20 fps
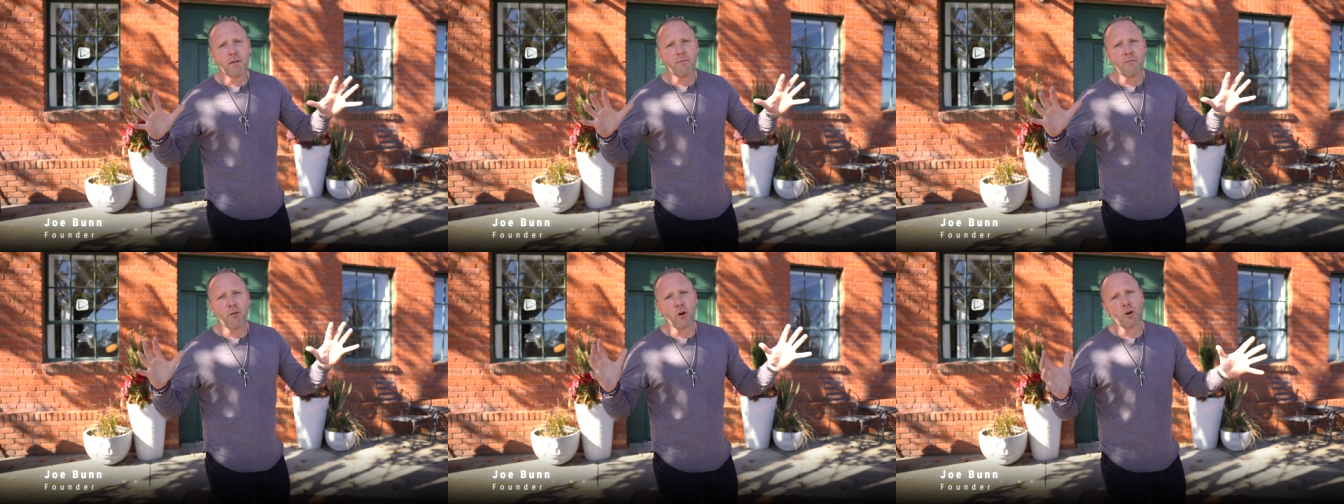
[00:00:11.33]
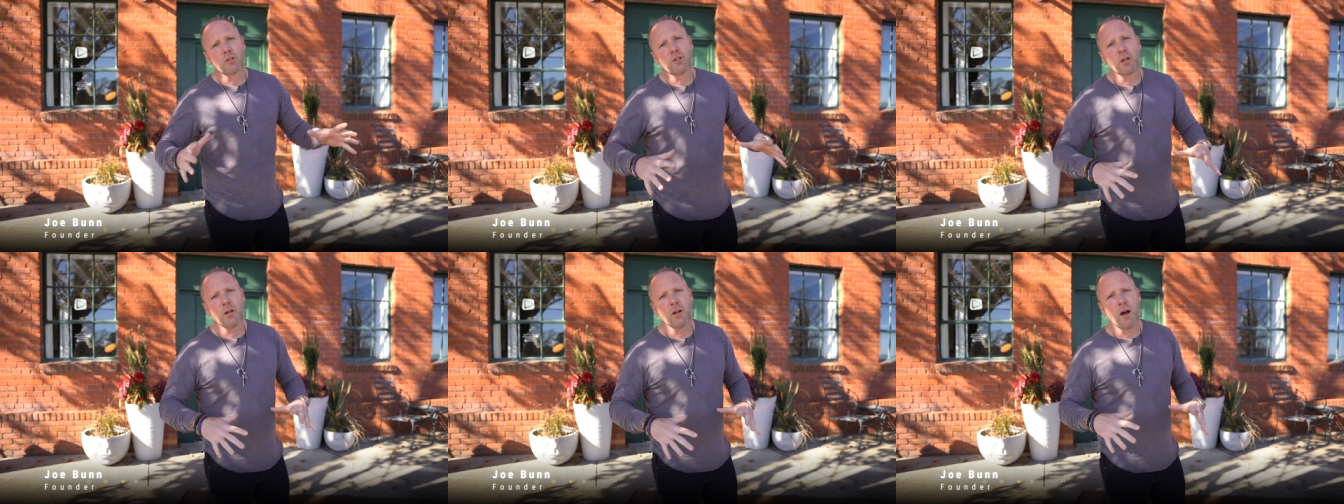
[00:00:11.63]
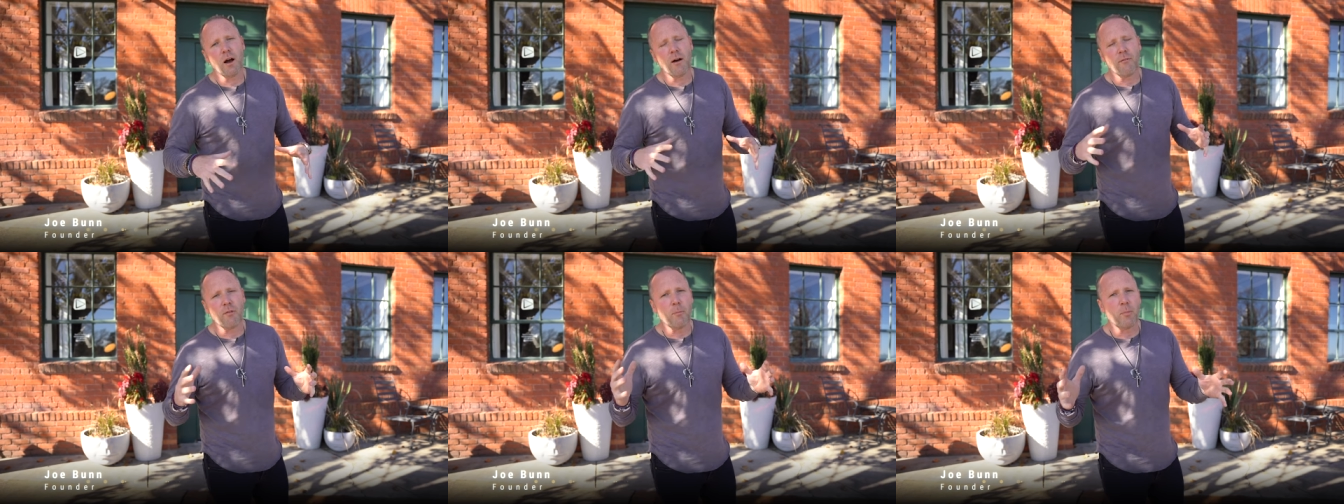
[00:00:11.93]
version
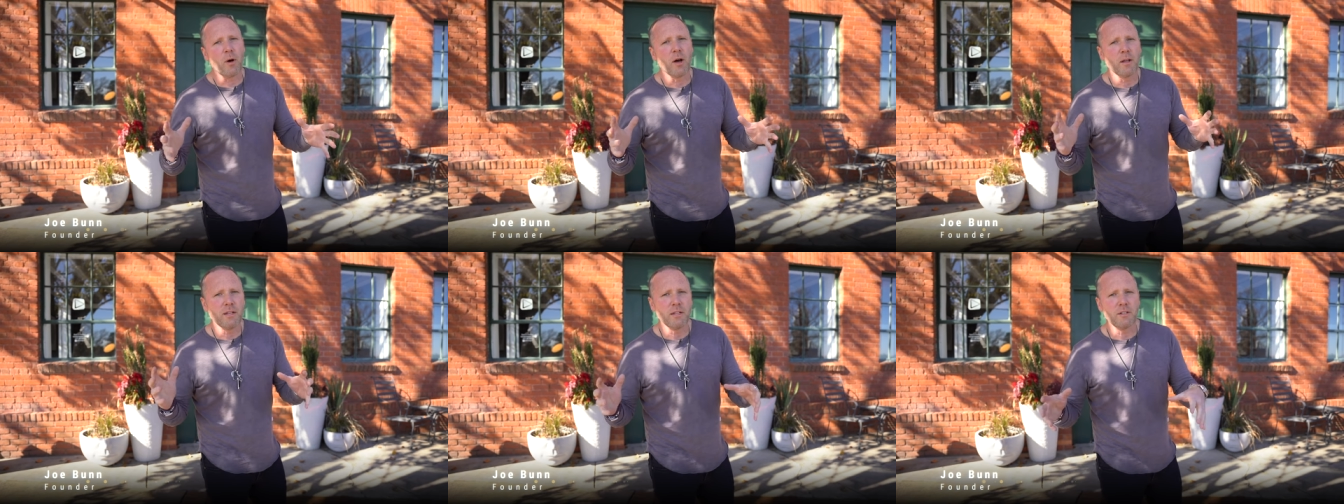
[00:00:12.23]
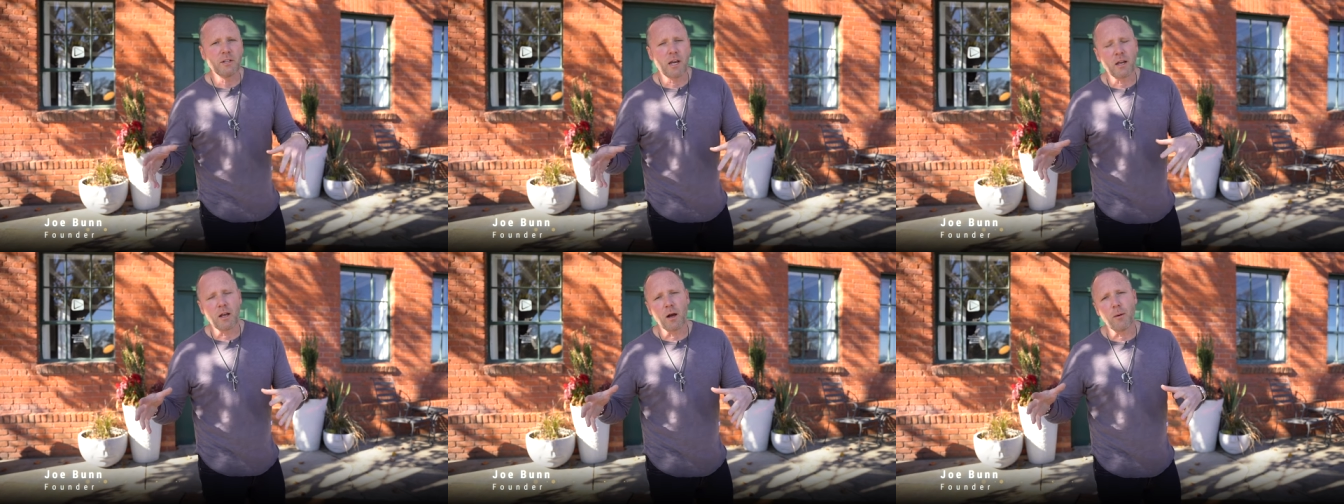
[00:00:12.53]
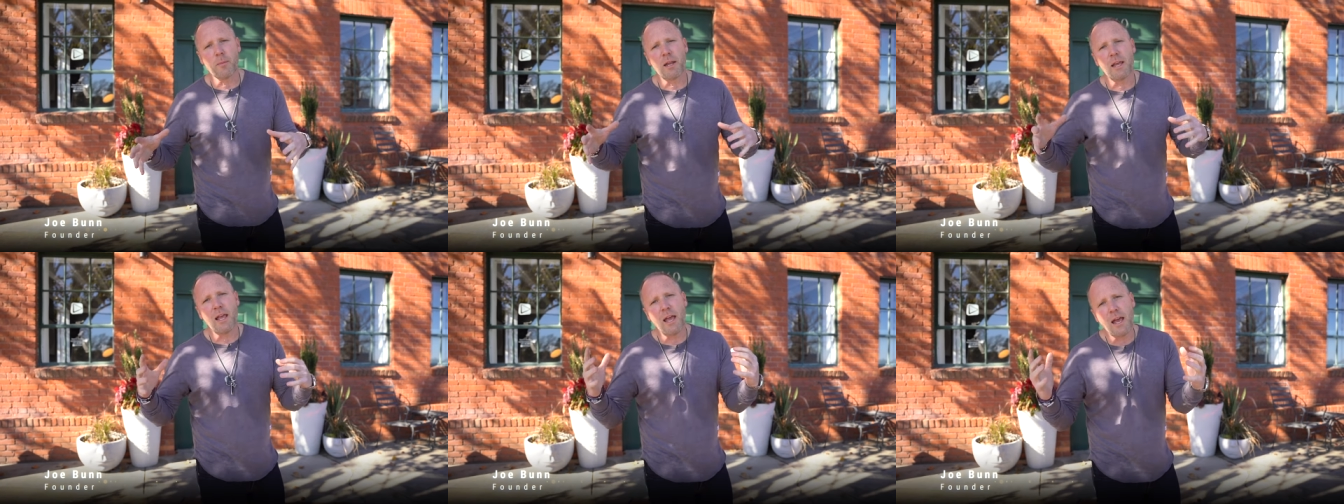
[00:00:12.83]
of the Bunn DJ
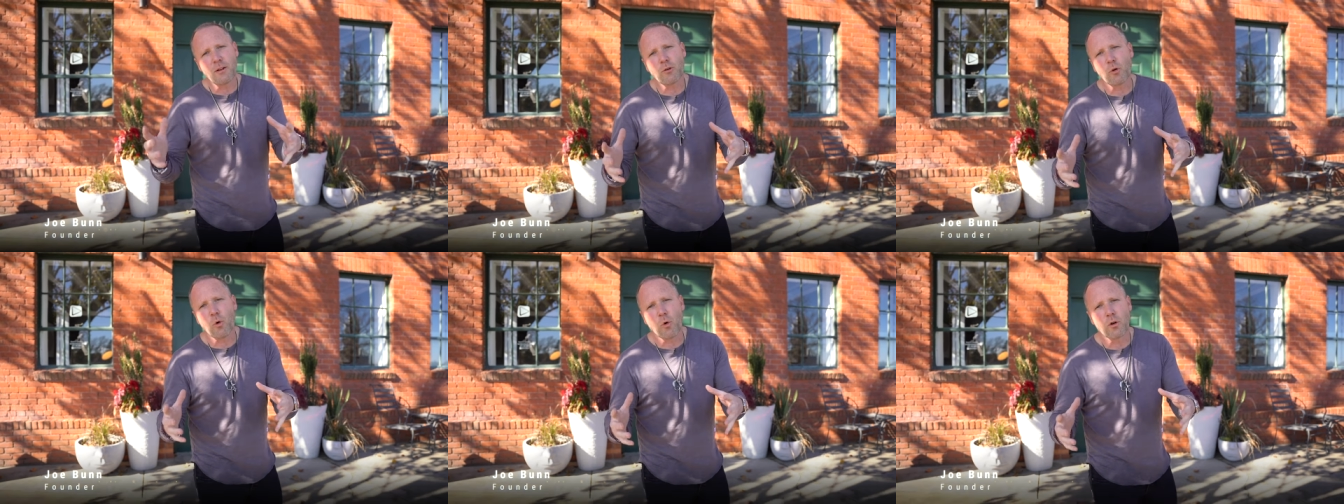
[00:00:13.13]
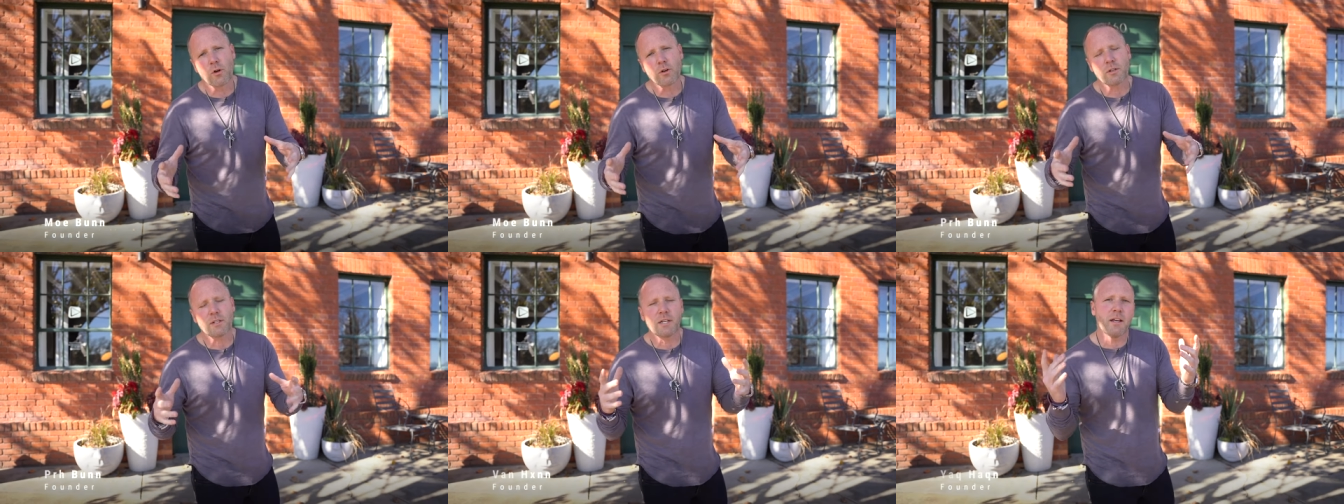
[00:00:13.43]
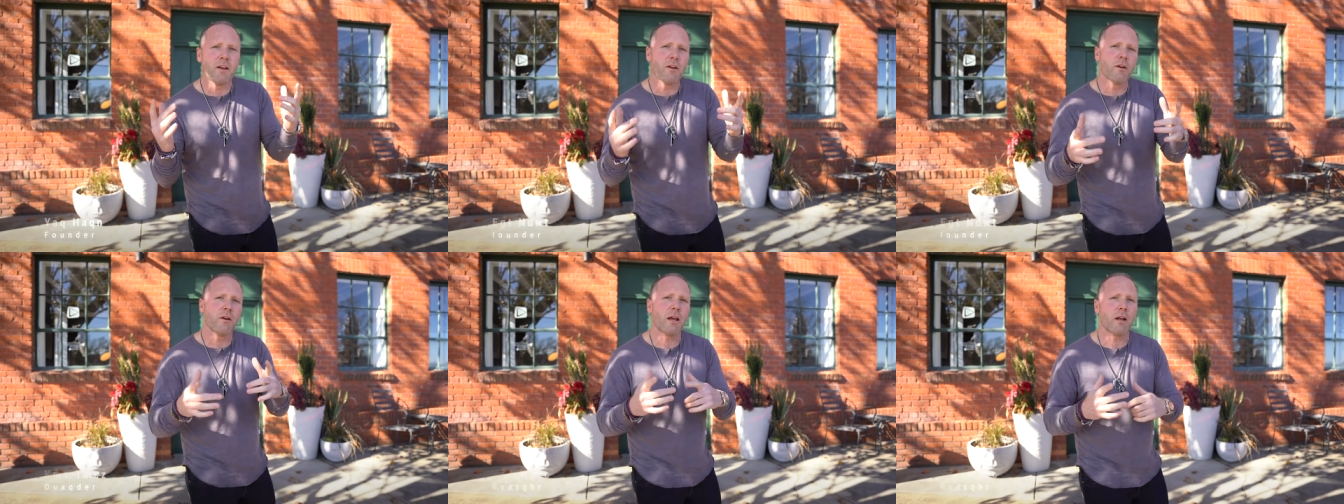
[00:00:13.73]
Company headquarters
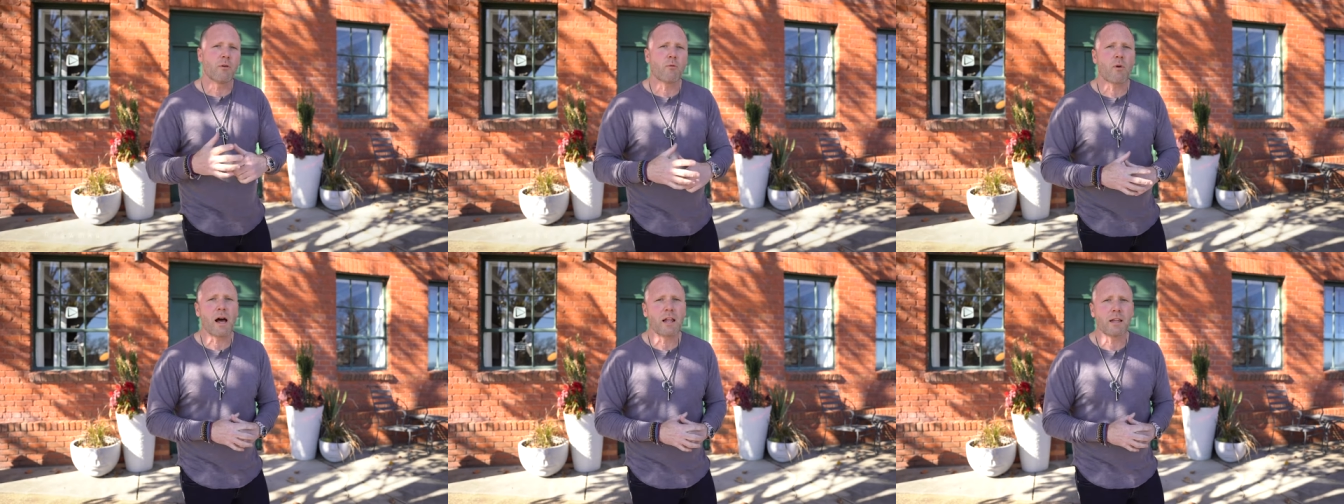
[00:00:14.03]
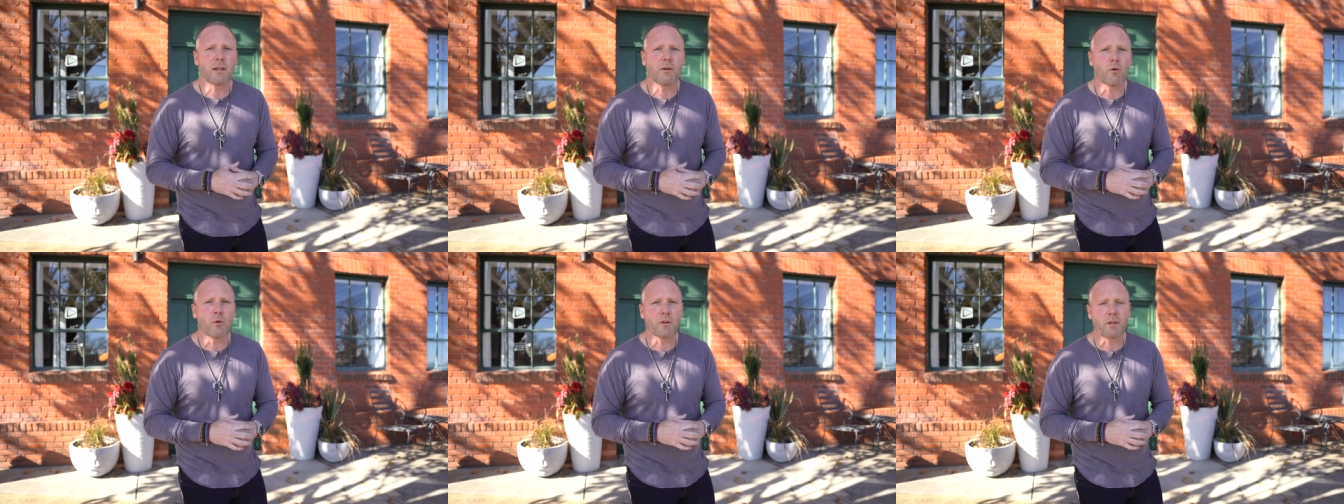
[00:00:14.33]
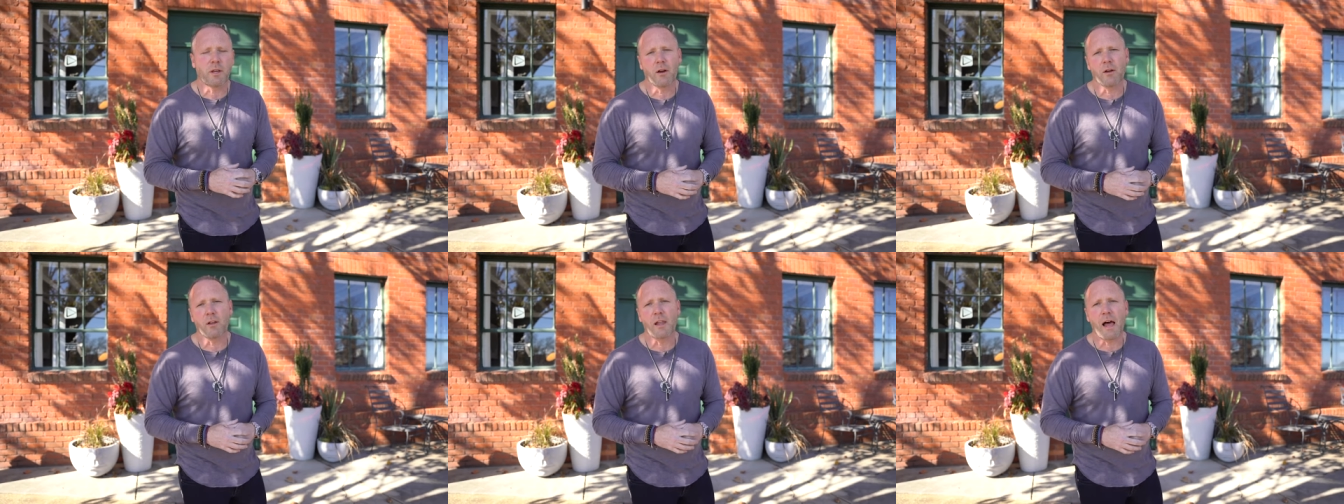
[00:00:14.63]
here in Raleigh, North
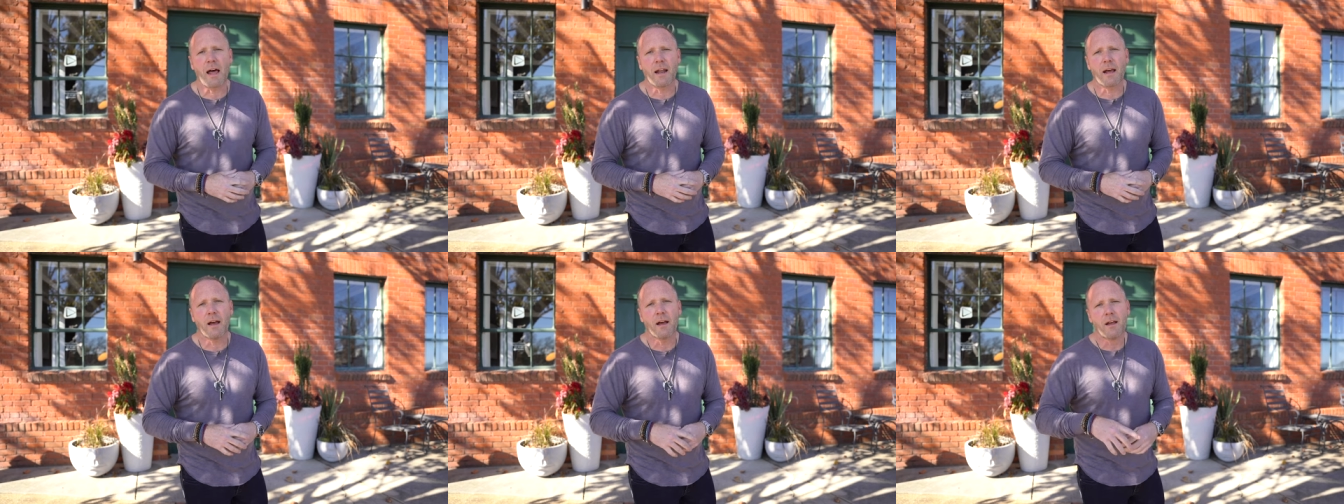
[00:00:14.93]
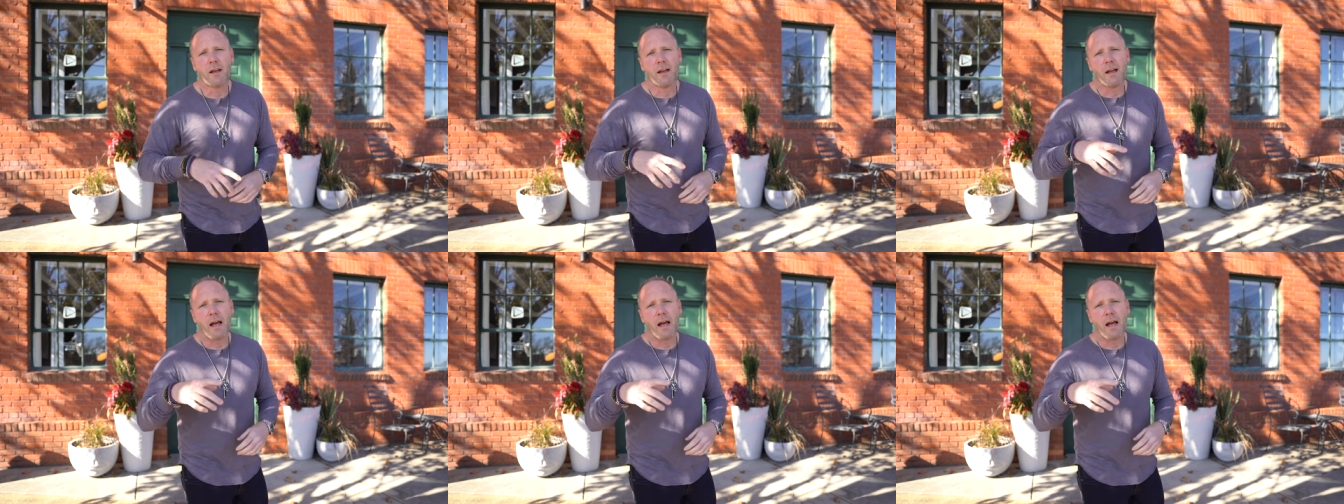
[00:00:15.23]
Carolina.